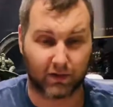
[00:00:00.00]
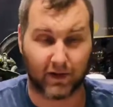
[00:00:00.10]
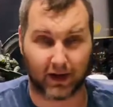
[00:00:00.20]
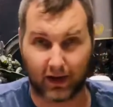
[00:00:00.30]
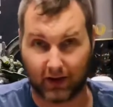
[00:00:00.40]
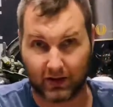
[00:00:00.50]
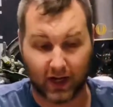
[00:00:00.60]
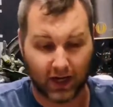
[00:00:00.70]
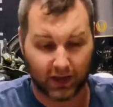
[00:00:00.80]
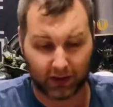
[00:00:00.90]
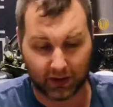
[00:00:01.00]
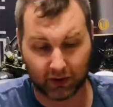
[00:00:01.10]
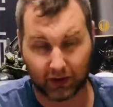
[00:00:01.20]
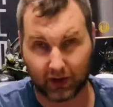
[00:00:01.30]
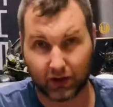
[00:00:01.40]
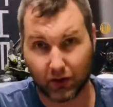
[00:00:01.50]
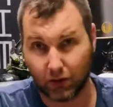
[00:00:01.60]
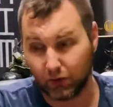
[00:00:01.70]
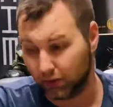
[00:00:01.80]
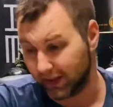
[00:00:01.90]
Firehouse. There was only
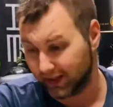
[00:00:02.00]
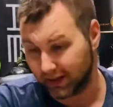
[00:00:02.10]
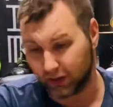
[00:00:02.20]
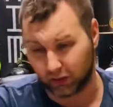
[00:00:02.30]
two listed,